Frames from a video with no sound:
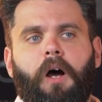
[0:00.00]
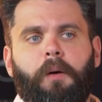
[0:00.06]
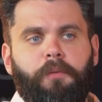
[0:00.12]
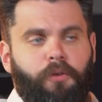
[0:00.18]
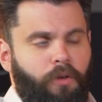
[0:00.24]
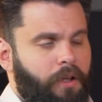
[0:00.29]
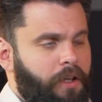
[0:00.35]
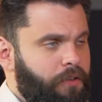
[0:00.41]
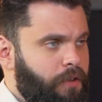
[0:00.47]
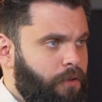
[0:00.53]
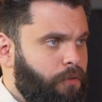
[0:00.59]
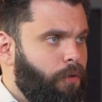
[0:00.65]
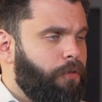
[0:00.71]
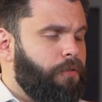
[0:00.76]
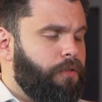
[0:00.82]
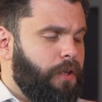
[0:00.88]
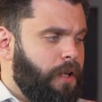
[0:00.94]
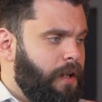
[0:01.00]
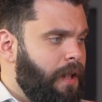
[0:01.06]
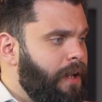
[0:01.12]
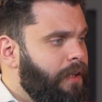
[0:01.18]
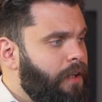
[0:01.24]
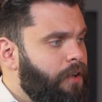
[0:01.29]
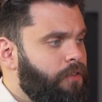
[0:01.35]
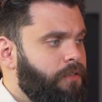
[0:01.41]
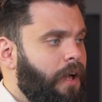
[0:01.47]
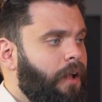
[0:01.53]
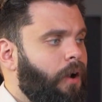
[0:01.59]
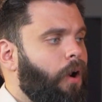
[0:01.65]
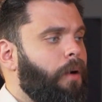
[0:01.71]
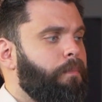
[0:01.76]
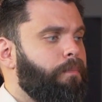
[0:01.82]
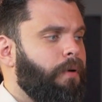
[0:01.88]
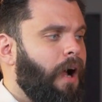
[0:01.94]
Like I said, there's also the Connecticut is not
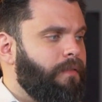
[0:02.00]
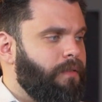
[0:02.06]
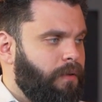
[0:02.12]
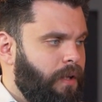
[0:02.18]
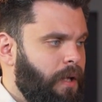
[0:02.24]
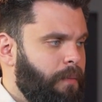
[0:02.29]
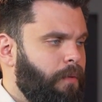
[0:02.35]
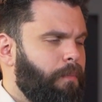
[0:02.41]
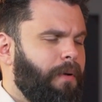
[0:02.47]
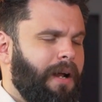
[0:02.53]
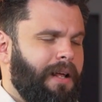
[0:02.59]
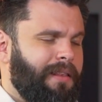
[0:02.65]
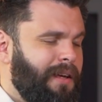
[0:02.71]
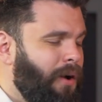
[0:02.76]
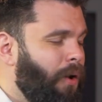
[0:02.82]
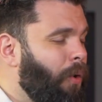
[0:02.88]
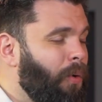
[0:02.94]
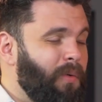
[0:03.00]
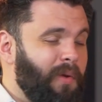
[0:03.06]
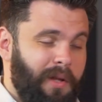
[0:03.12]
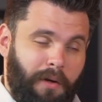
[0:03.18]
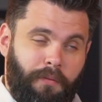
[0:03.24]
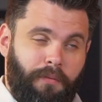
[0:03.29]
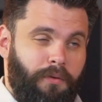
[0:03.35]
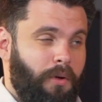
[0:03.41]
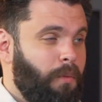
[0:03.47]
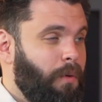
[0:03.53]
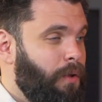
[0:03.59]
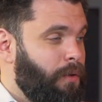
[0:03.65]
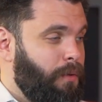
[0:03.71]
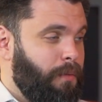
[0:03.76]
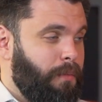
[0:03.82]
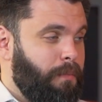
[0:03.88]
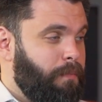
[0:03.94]
our private label, but I think only a few
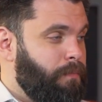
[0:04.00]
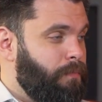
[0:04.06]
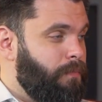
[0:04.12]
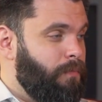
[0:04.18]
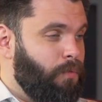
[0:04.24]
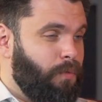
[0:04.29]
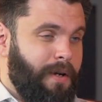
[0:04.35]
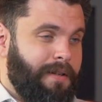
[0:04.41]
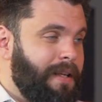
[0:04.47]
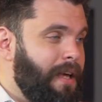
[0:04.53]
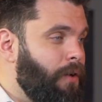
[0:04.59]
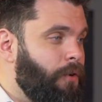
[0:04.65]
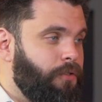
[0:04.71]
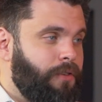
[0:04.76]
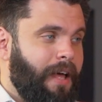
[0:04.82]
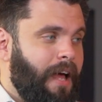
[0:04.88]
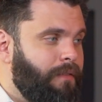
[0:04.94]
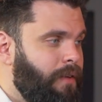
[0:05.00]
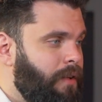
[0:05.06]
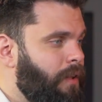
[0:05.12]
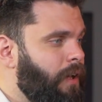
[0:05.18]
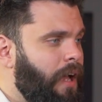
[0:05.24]
other retailers have it.